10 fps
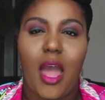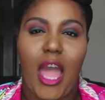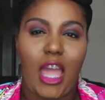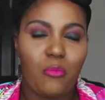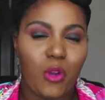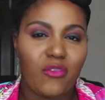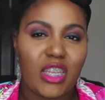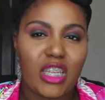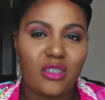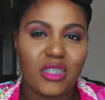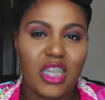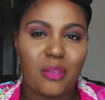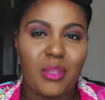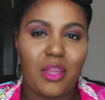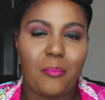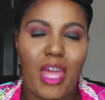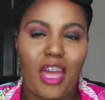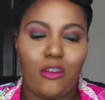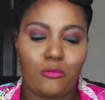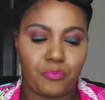I have more videos coming
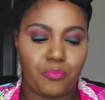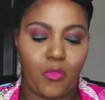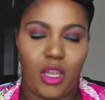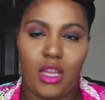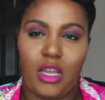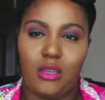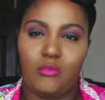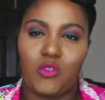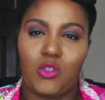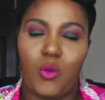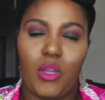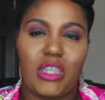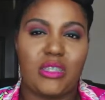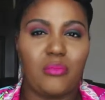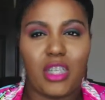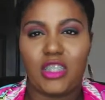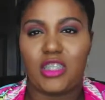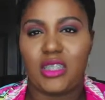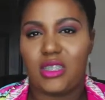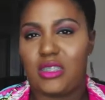about going into
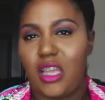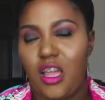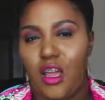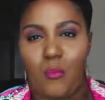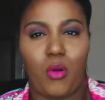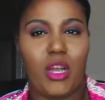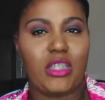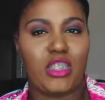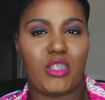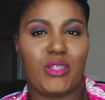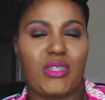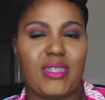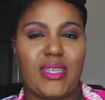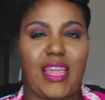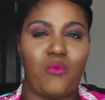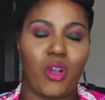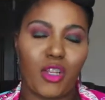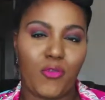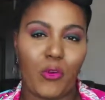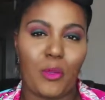blushes, bronzers that
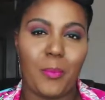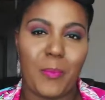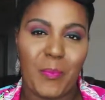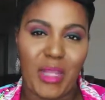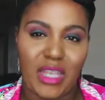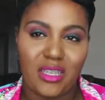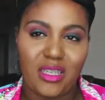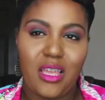work for me.